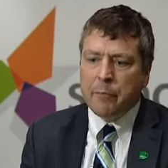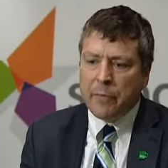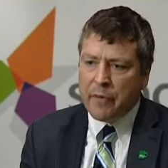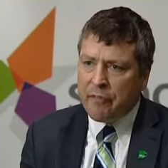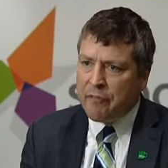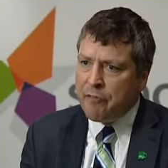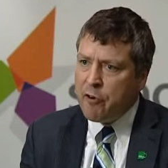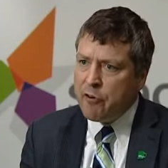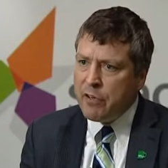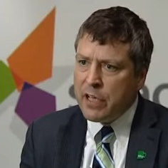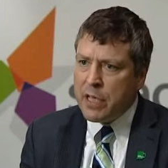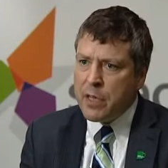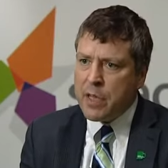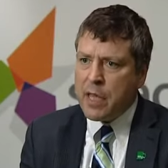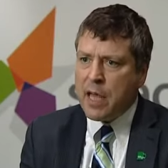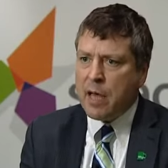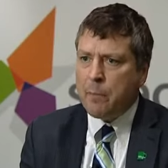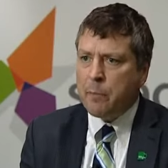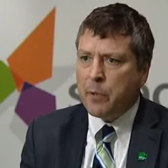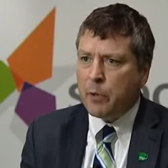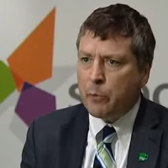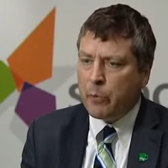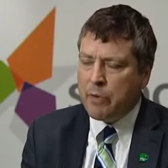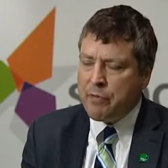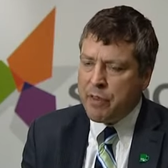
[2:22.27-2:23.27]
For
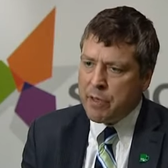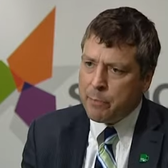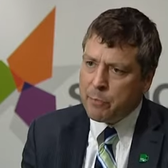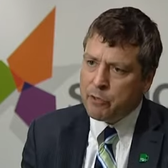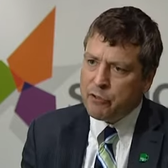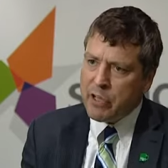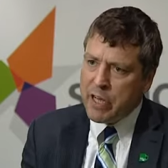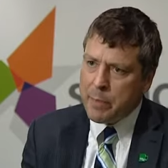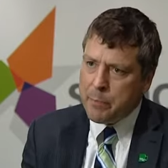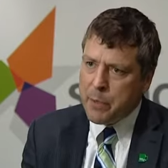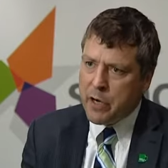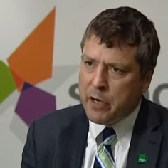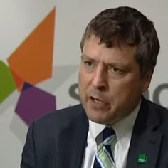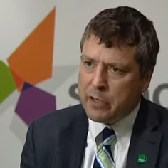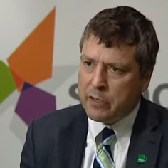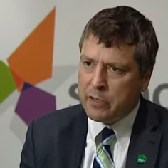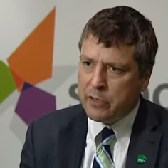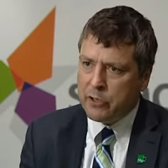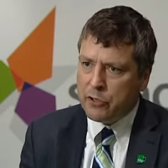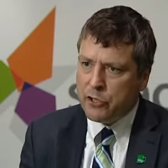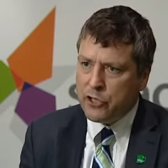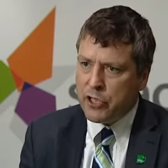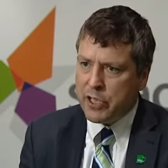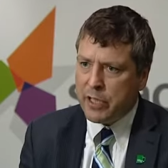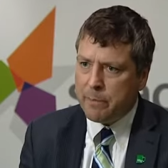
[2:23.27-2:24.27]
example, we've some great
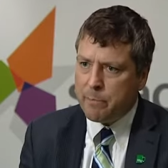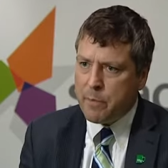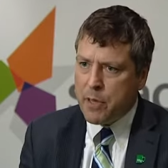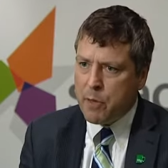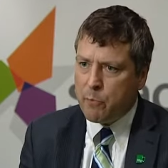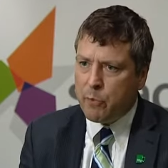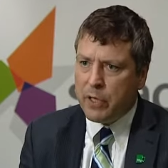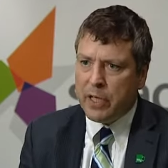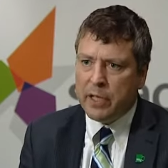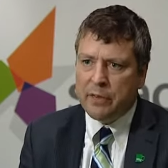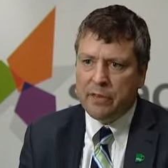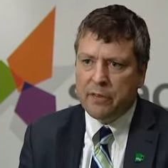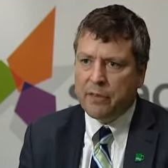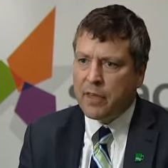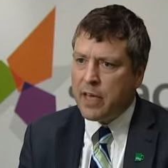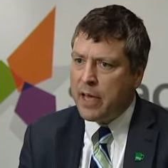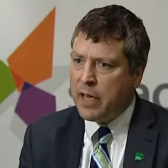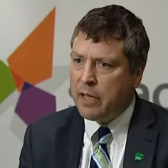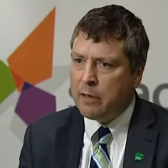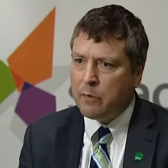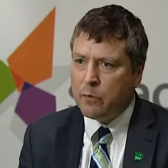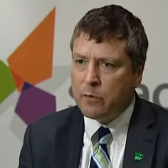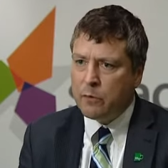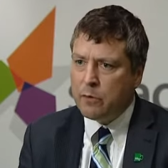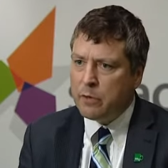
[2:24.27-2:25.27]
partnerships with
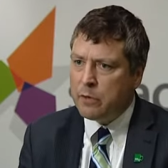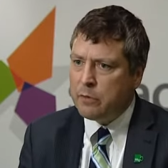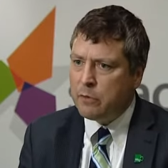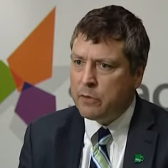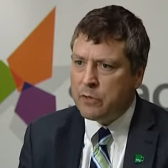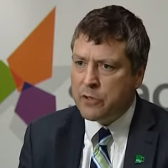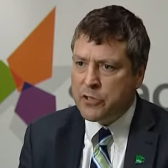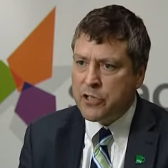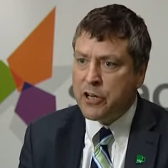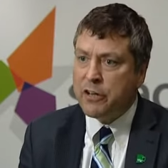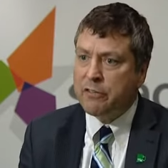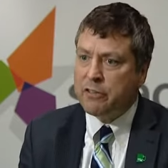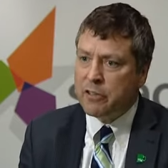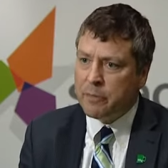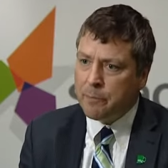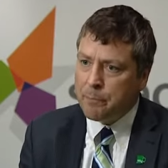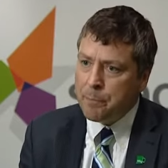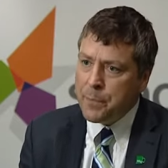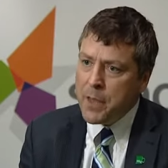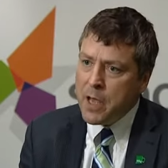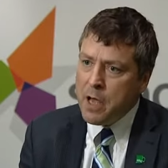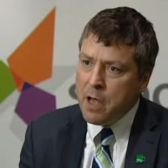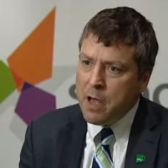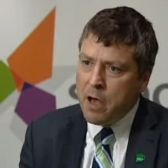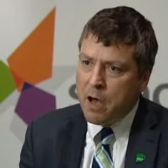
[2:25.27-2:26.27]
Durham
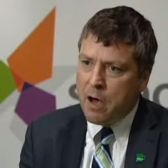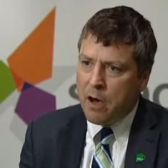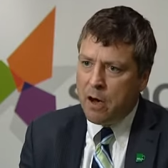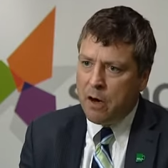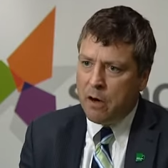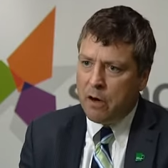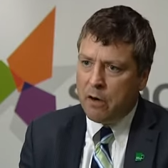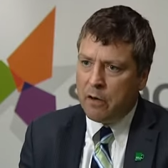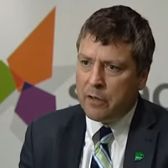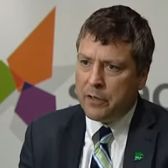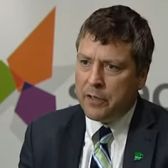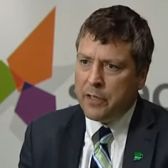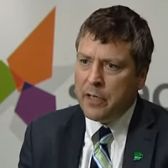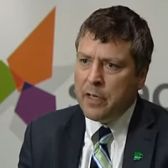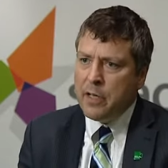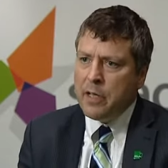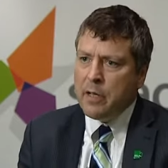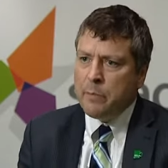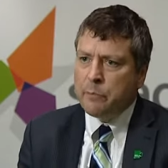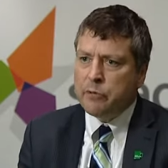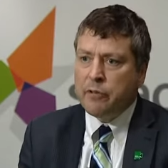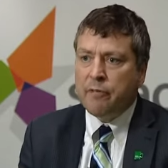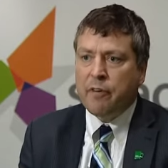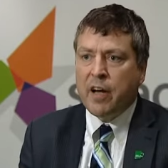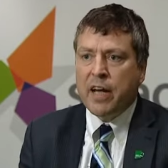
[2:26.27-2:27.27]
on
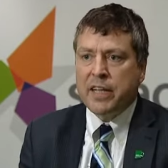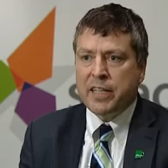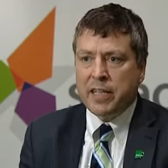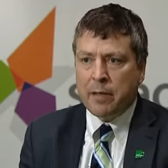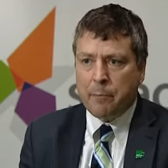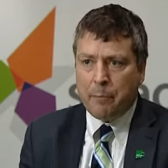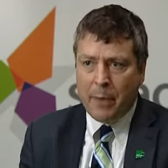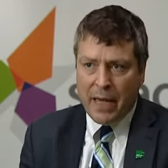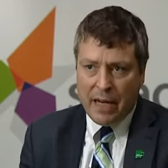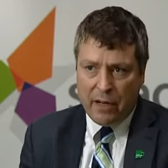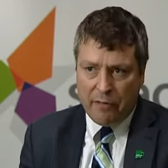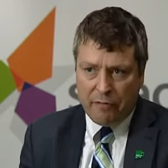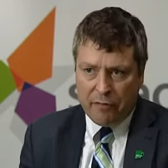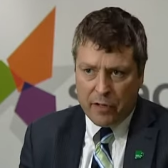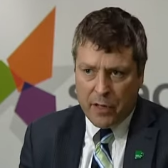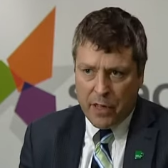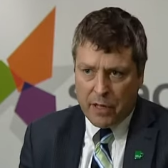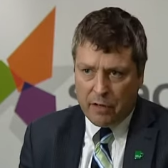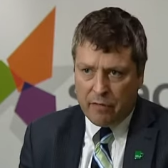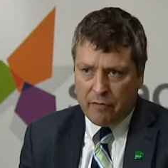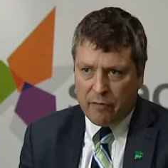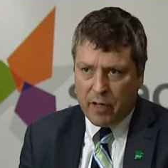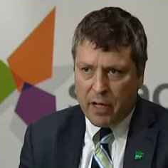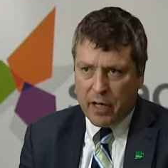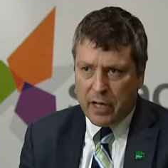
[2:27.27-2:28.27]
providing benefits
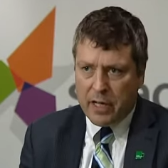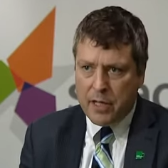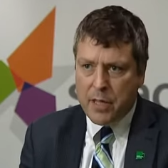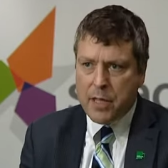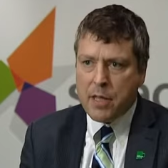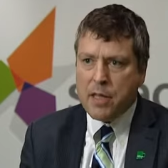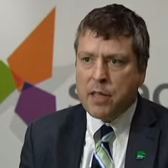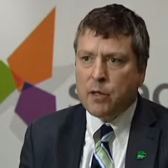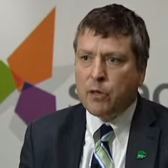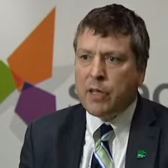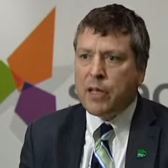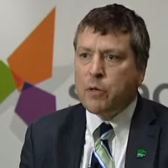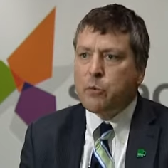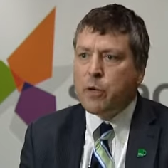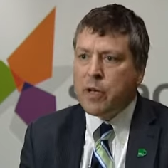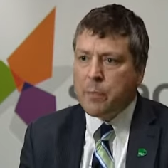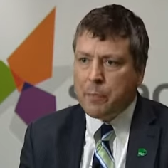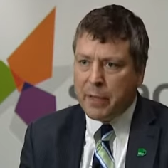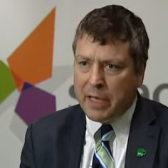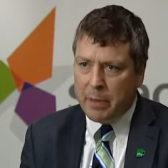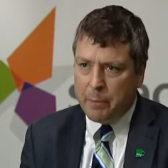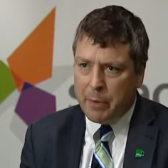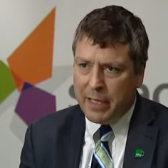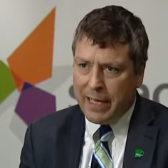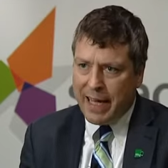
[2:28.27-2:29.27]
advice so that when
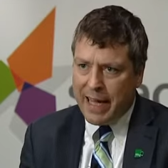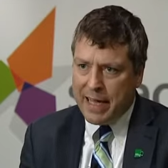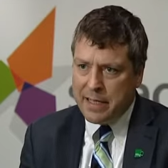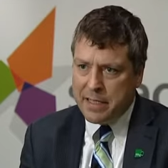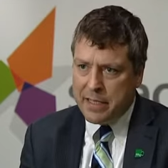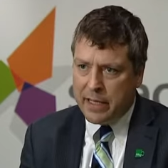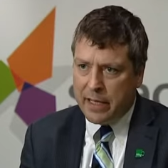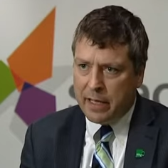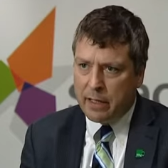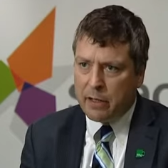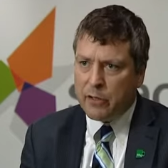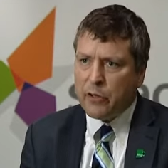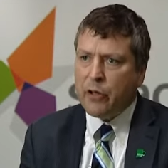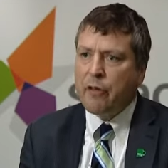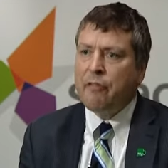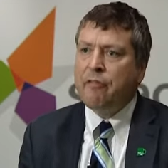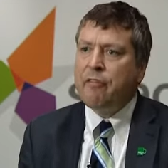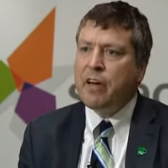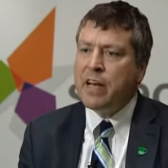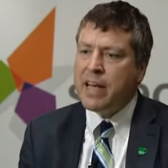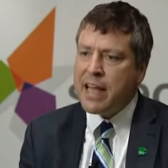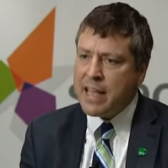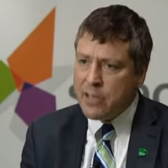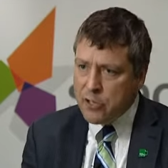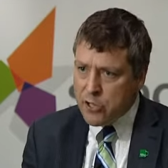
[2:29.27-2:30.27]
people get ill, their
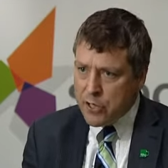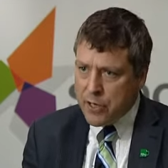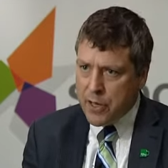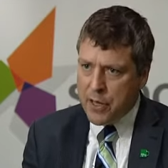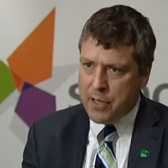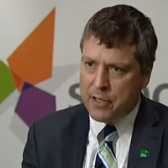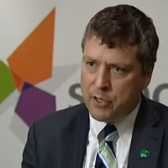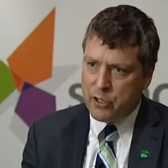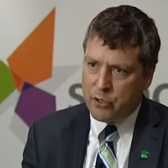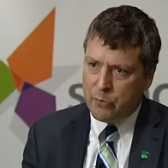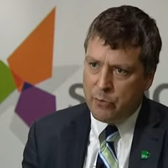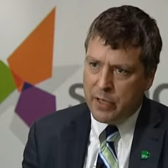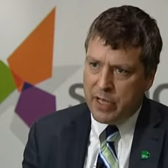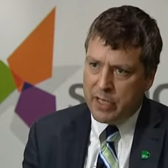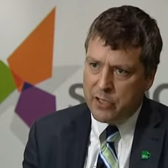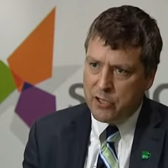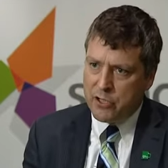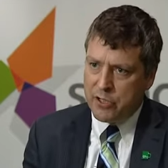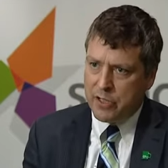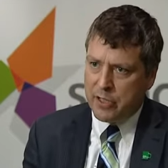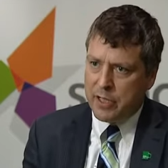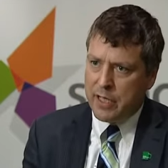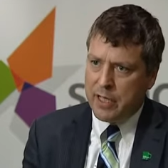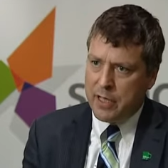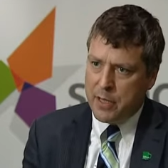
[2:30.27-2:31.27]
financial
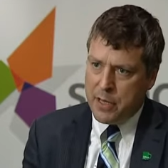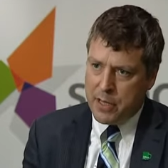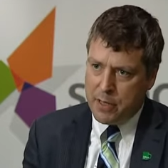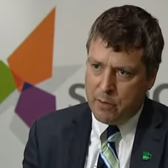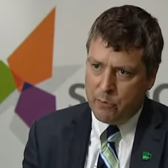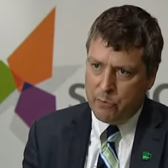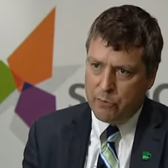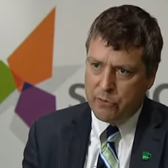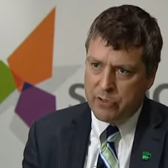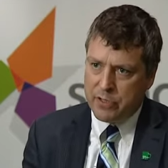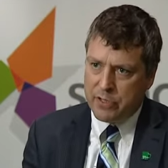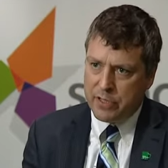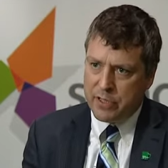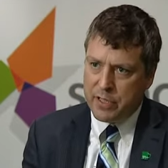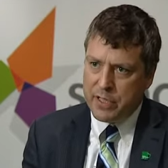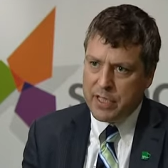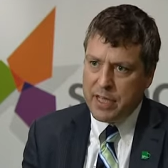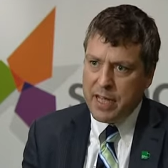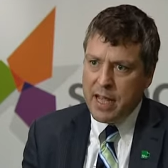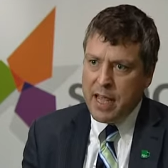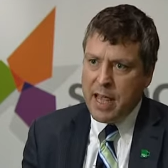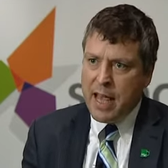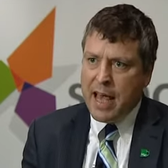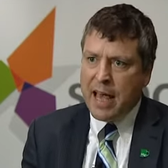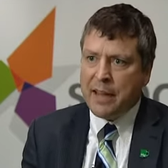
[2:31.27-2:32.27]
situation is sorted
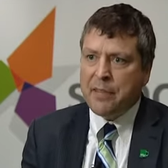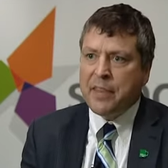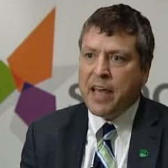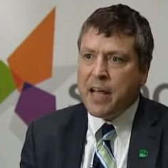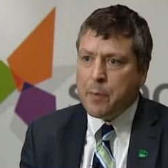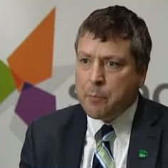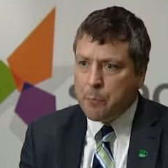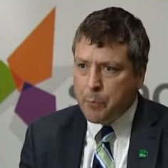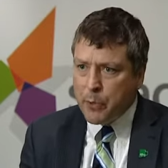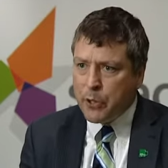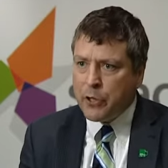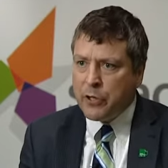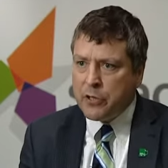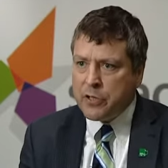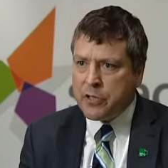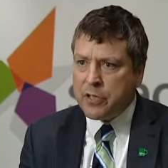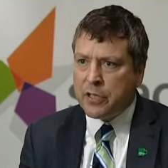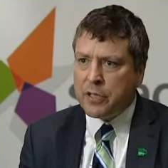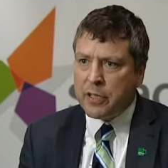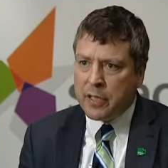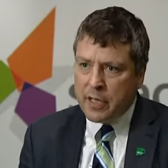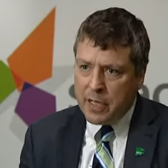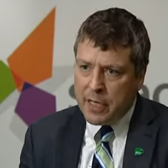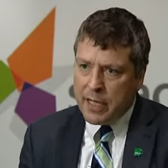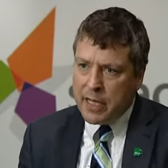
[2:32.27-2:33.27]
and that
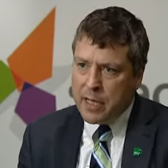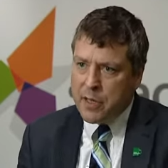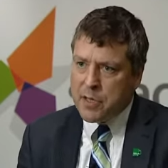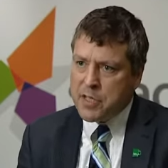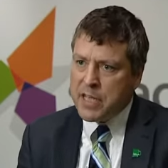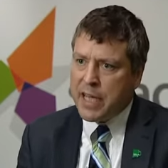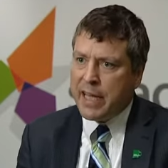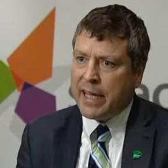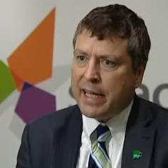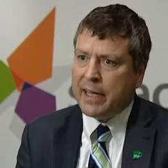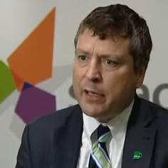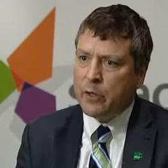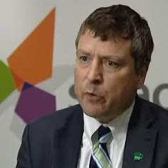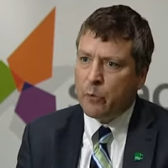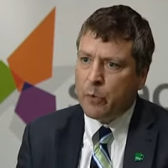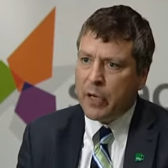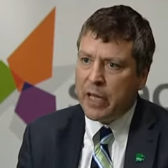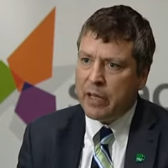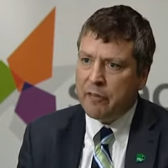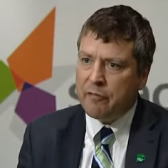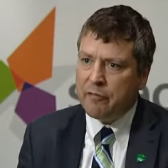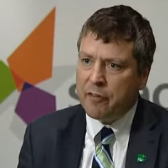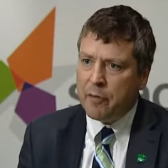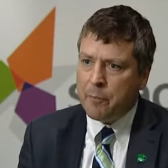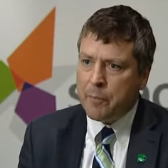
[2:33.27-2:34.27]
burden is taken
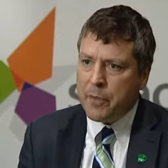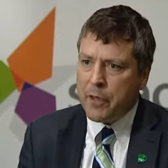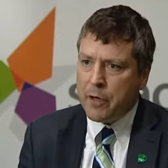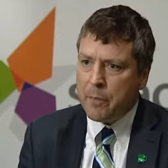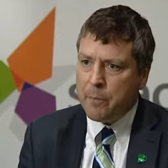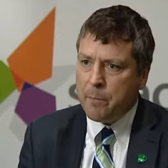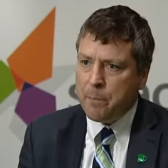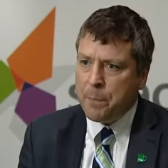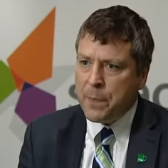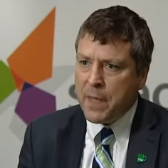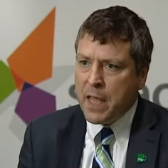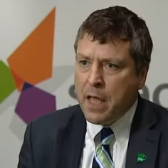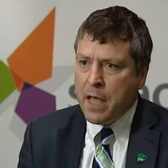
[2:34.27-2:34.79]
away from them.